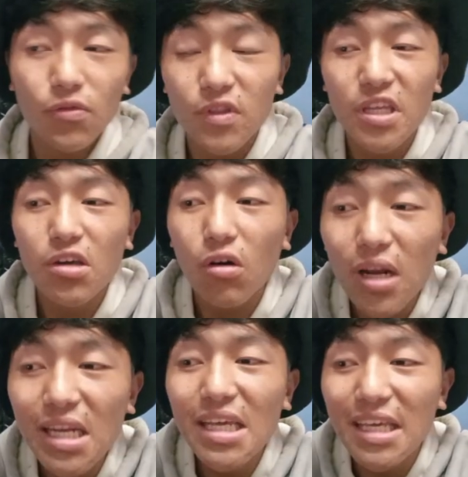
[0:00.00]
The
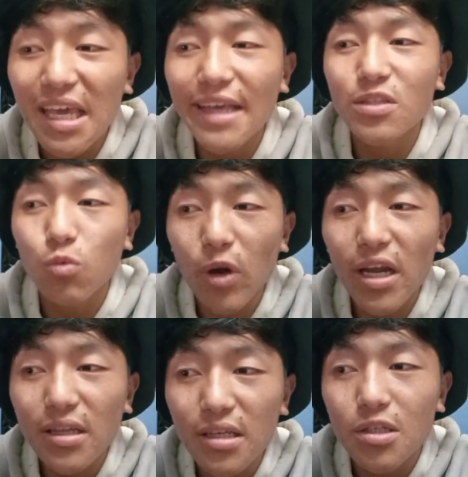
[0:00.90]
only case
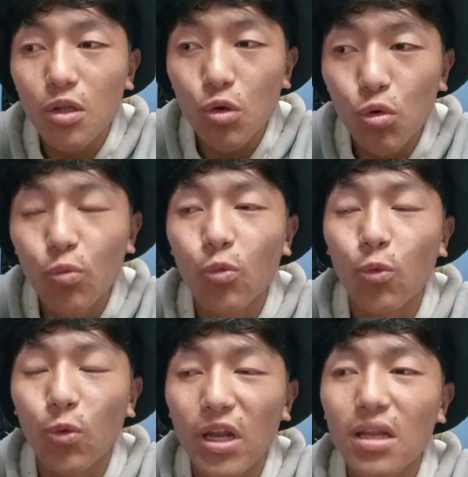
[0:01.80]
where this loop
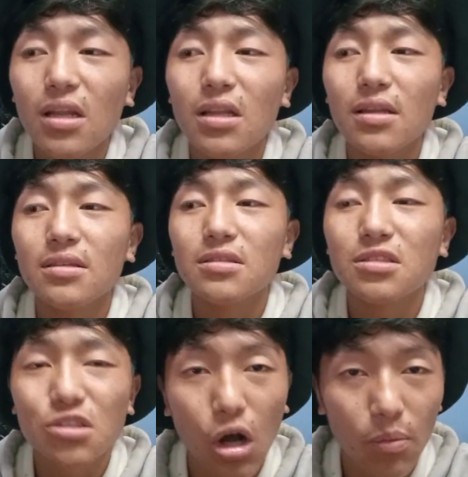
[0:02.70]
will
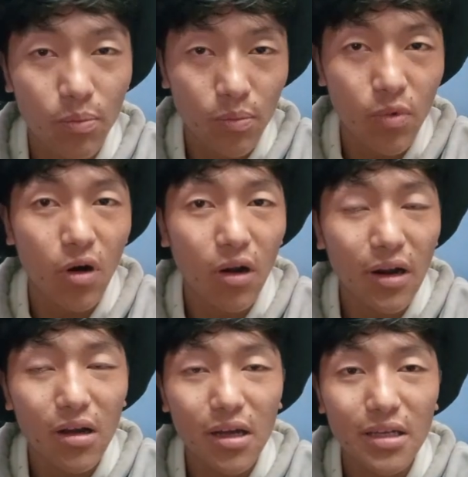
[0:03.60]
stop
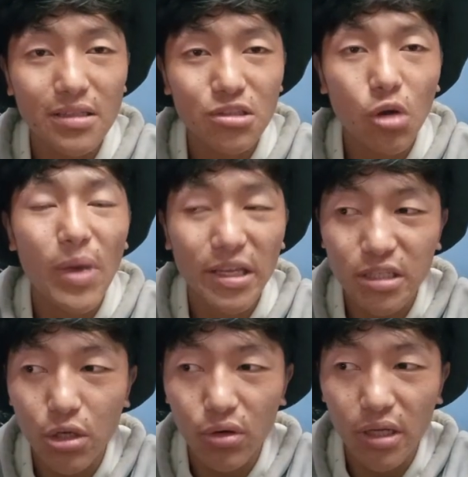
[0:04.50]
or stop
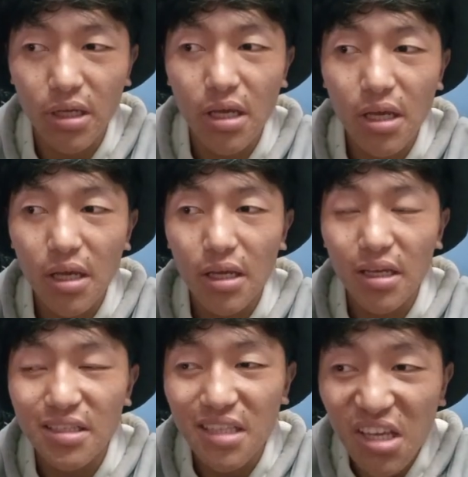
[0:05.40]
executing
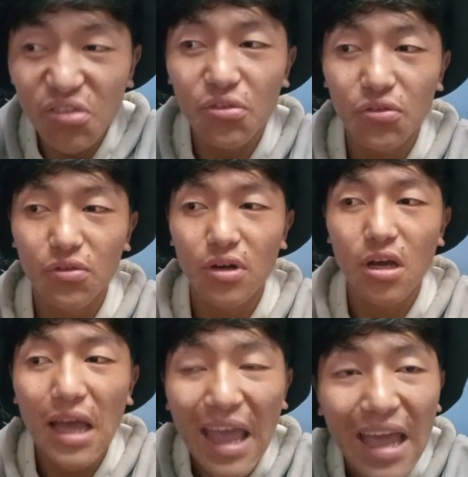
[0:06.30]
is if
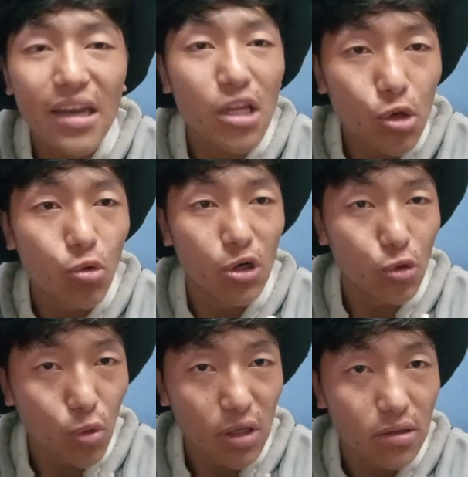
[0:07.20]
n equal
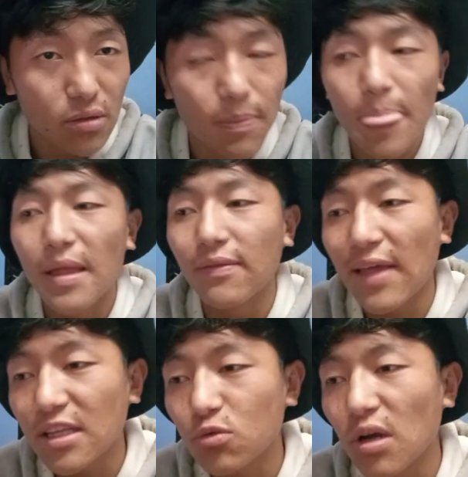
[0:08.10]
to 1.
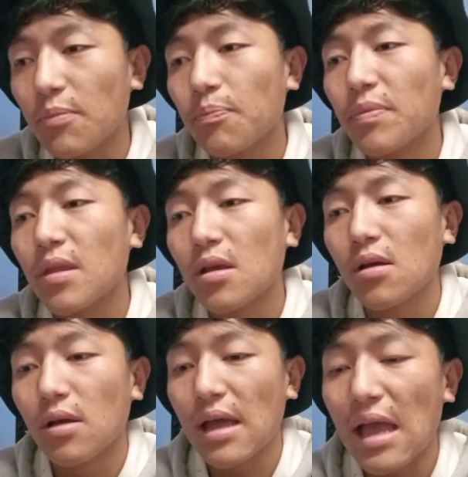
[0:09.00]
That's why
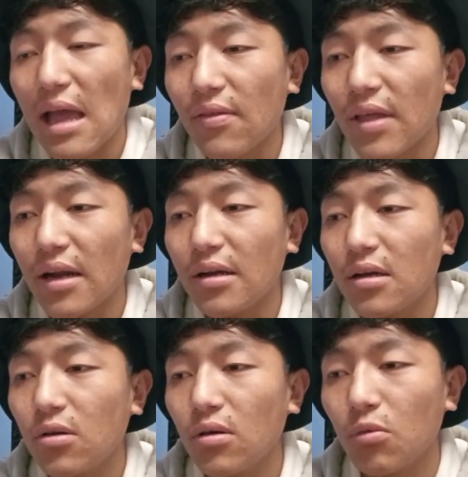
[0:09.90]
at the
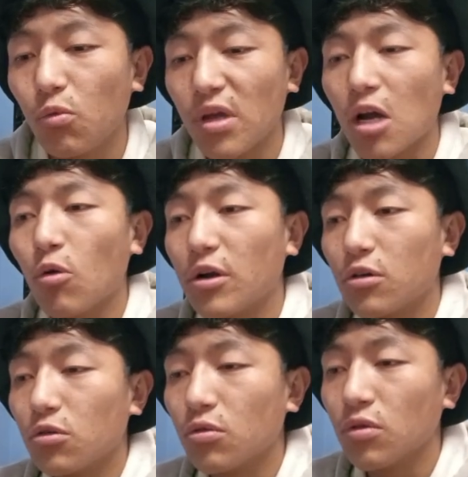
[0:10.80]
end we are
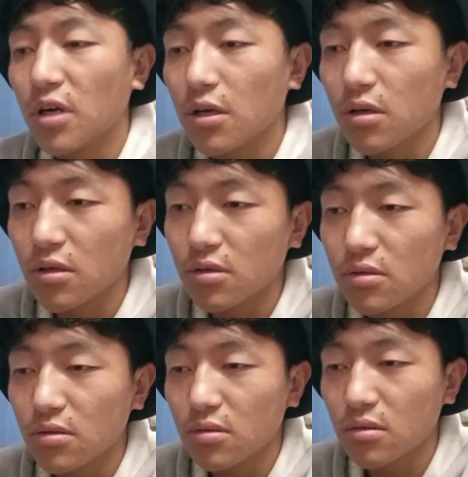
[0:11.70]
going to do return